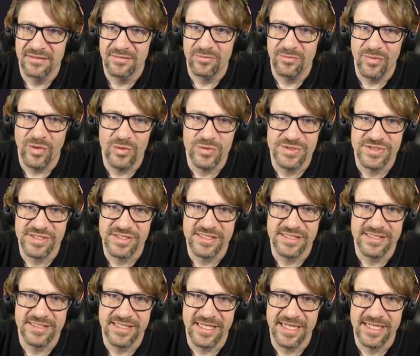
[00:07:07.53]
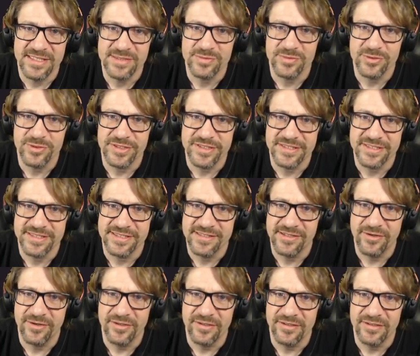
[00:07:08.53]
most of the exploits
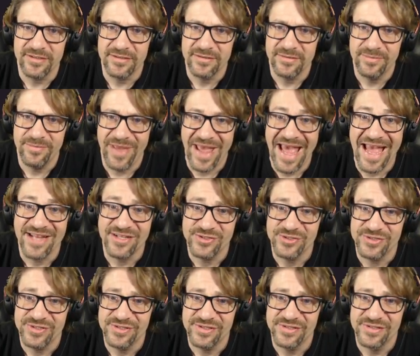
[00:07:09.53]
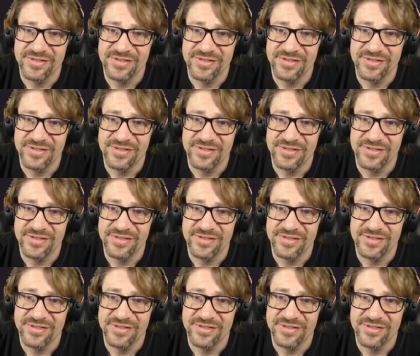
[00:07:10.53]
are patched.